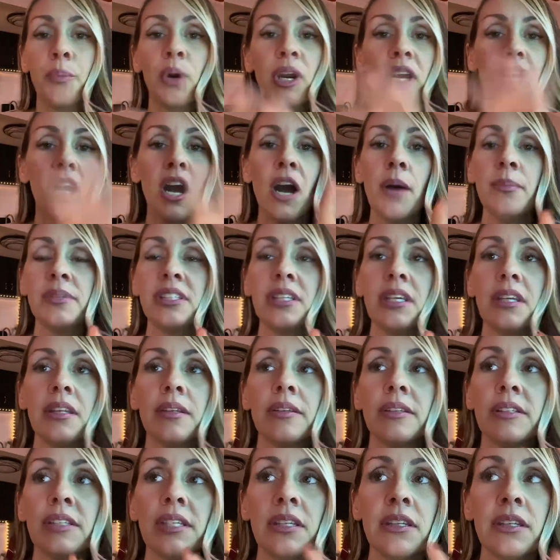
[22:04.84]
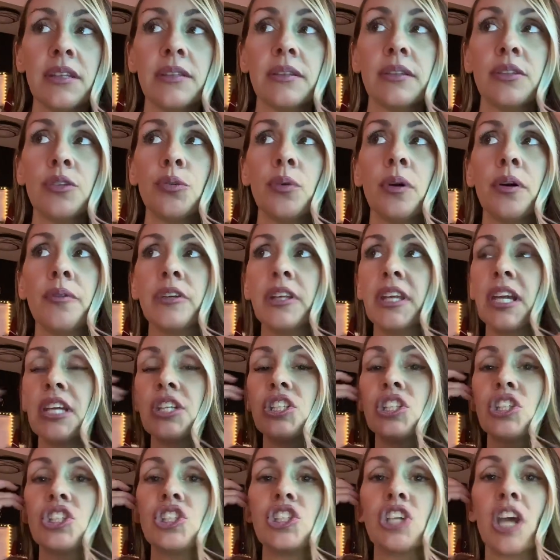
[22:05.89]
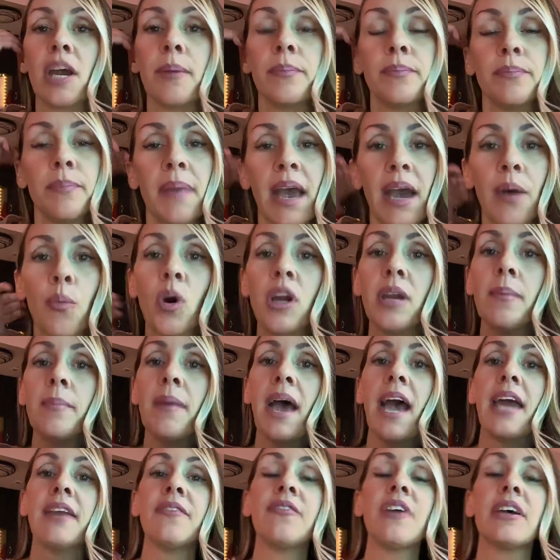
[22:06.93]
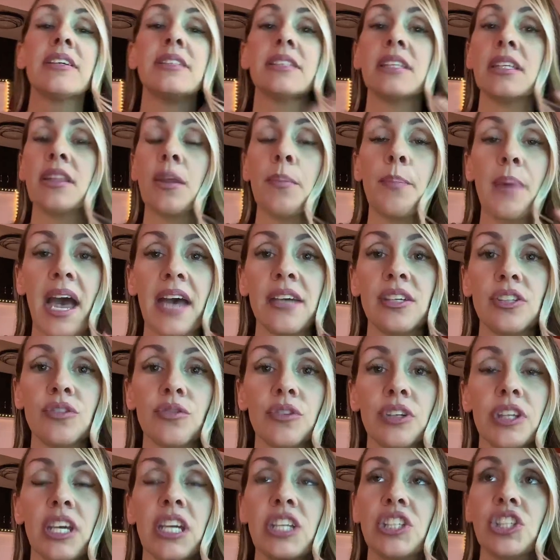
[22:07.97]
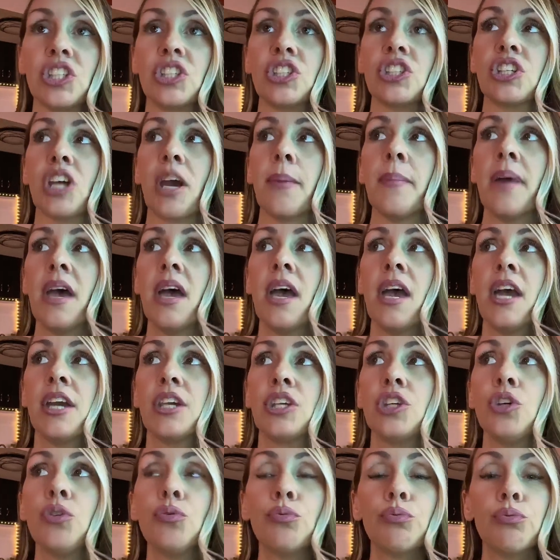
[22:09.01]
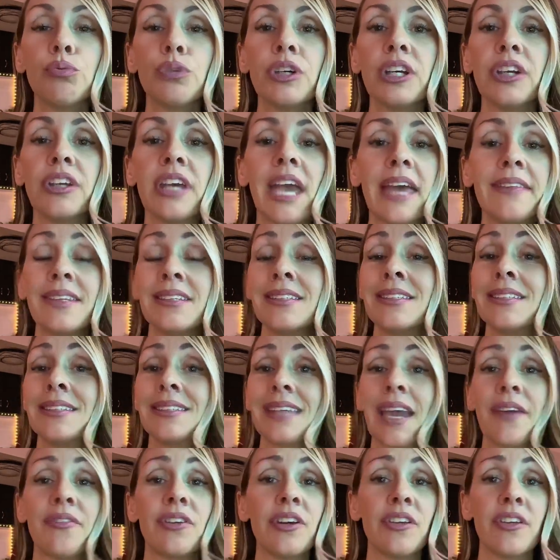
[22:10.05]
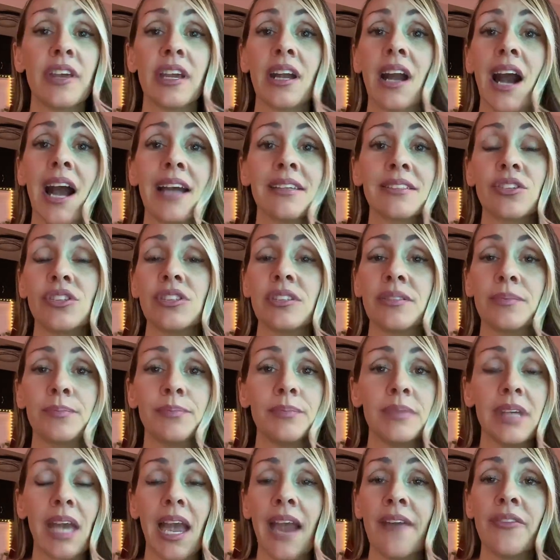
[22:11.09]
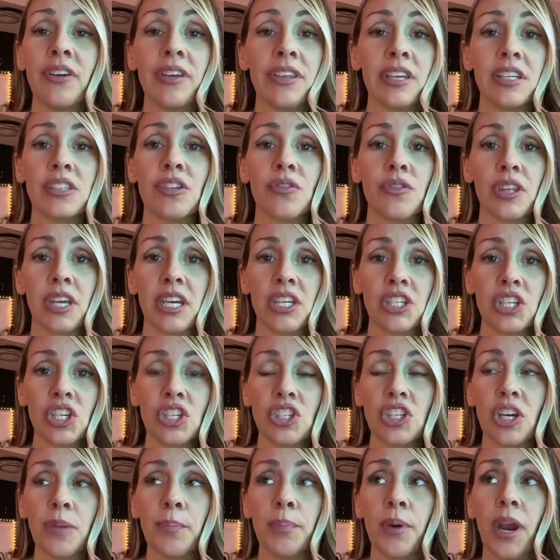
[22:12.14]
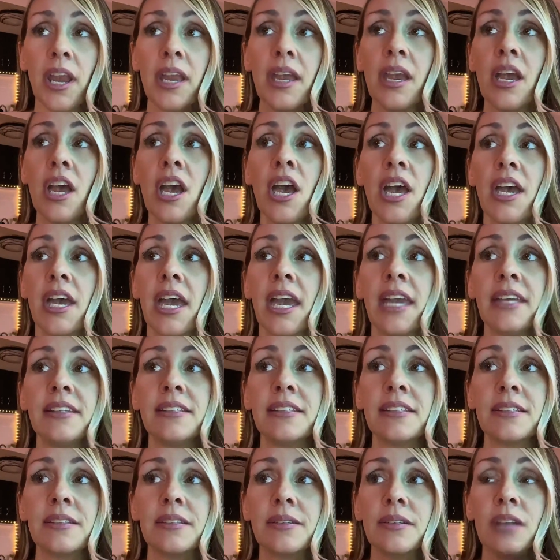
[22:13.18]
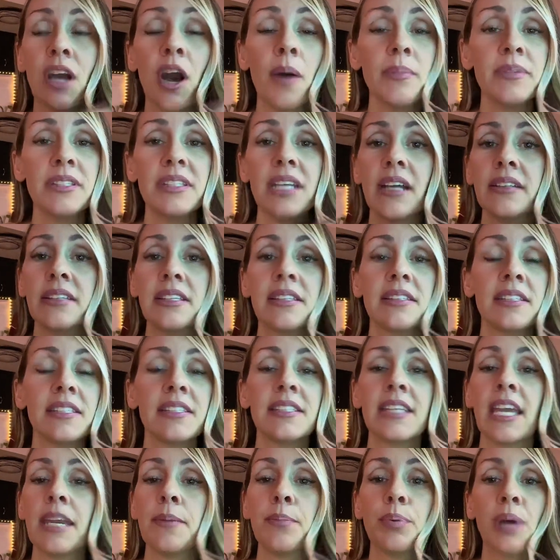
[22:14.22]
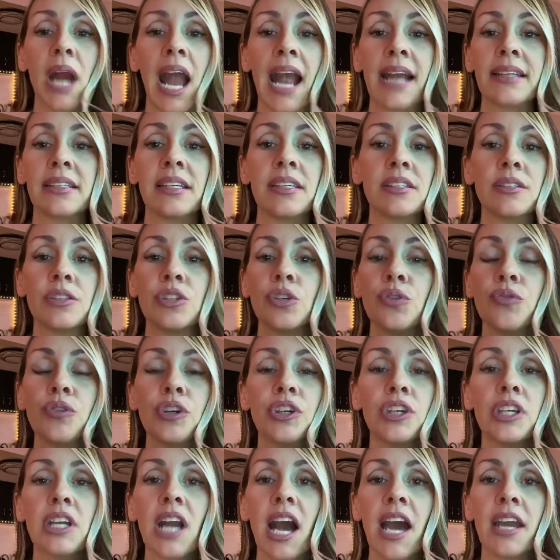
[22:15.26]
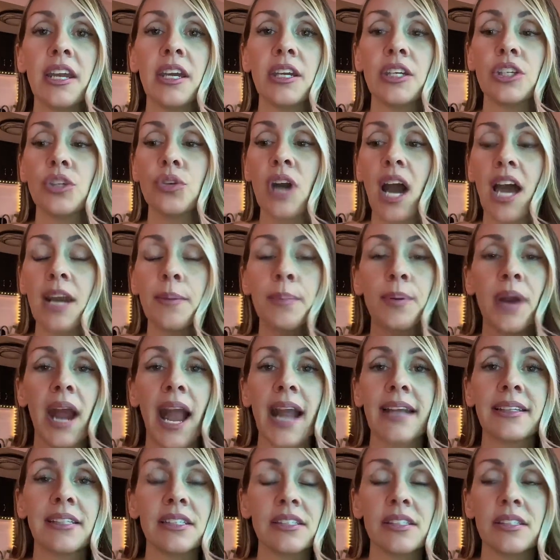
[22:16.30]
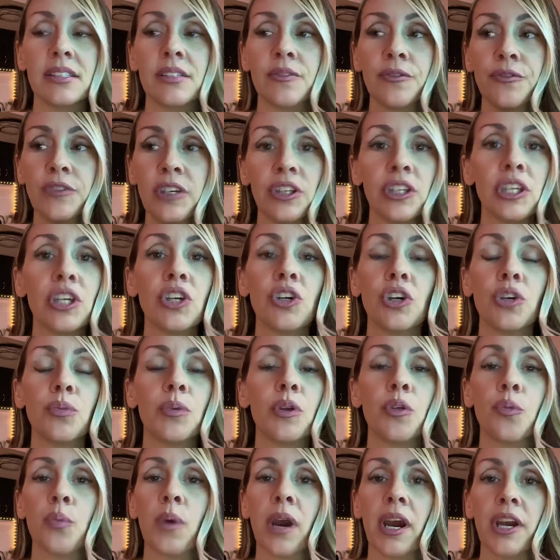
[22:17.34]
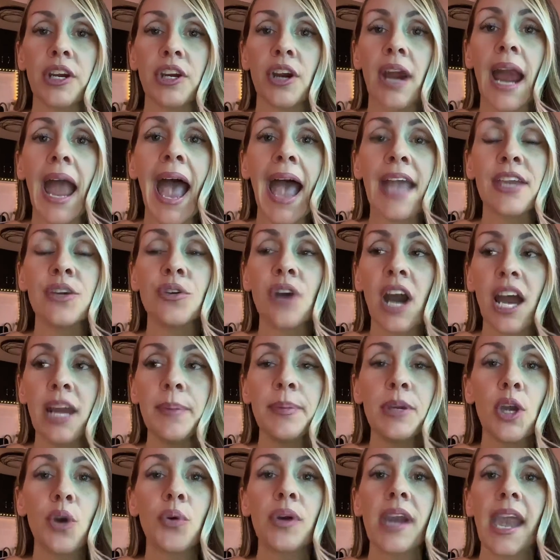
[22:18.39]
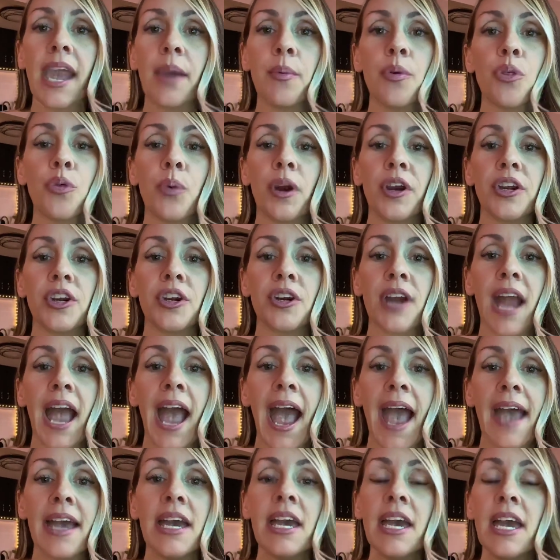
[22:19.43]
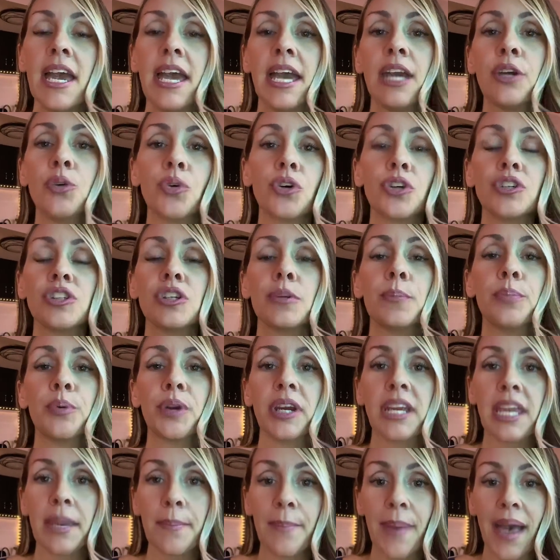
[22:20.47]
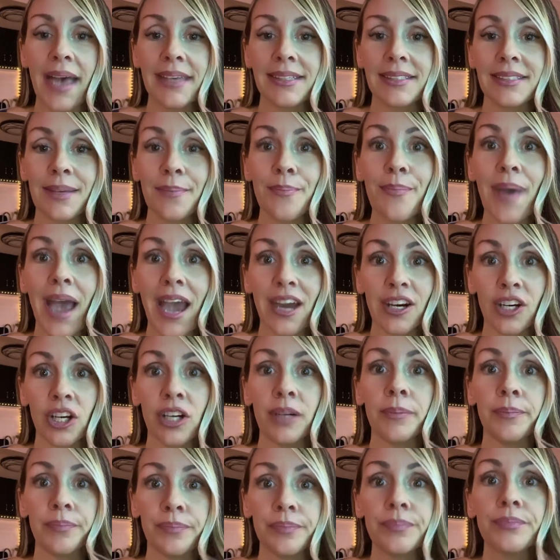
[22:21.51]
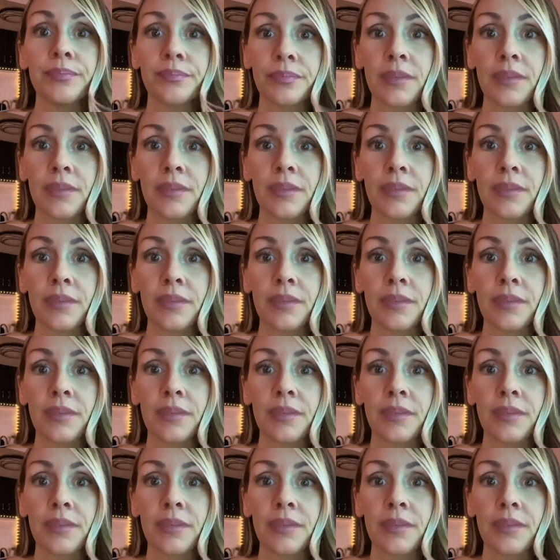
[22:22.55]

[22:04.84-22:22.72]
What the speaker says: When it comes to a relationship, one of manifesting the best relationship, you really, and this is everything, guys, because everything's a relationship, right? It comes down to the same practice. You really gotta practice feeling good with where you're at. You gotta be okay with where you're at in order to bring in best and better,